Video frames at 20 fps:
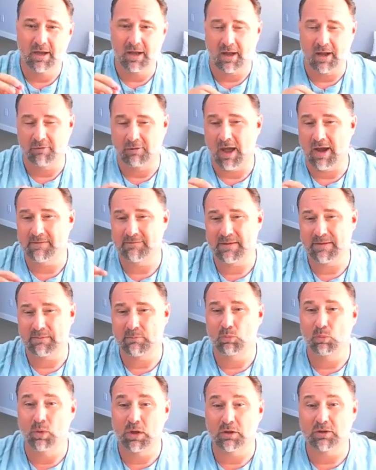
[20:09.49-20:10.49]
a lot of
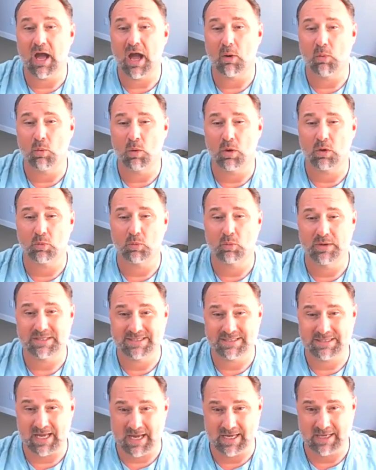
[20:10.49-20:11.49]
them will not work with
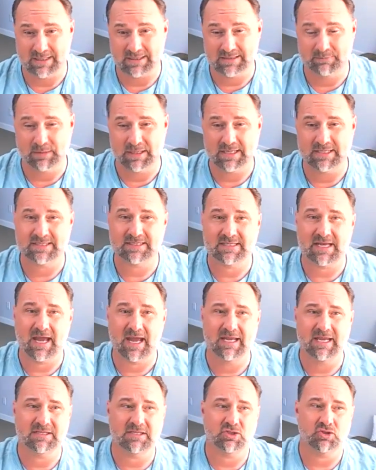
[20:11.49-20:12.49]
science because
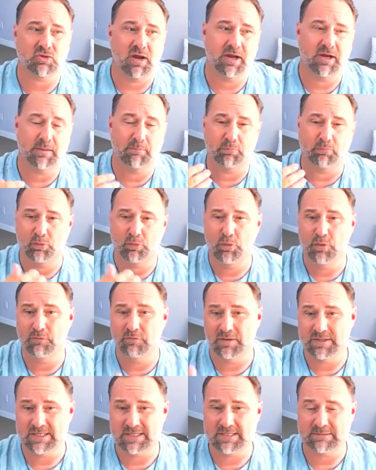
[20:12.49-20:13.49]
science is trying to prove
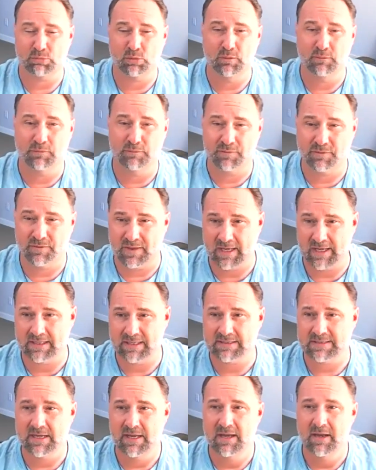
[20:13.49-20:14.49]
or disprove
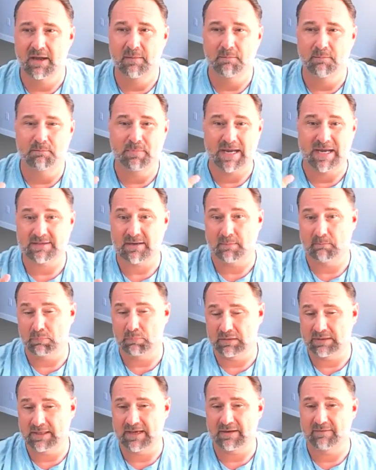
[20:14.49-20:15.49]
things based on
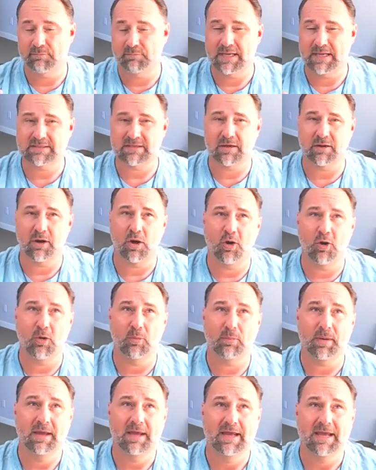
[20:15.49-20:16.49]
belief, based on
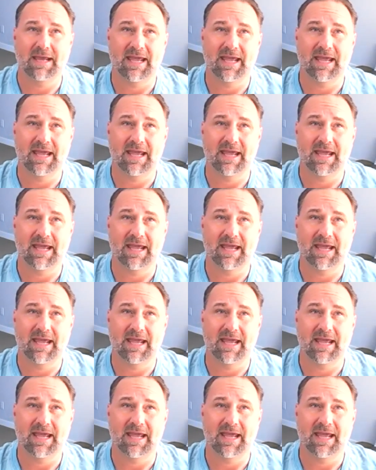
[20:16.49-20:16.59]
hope.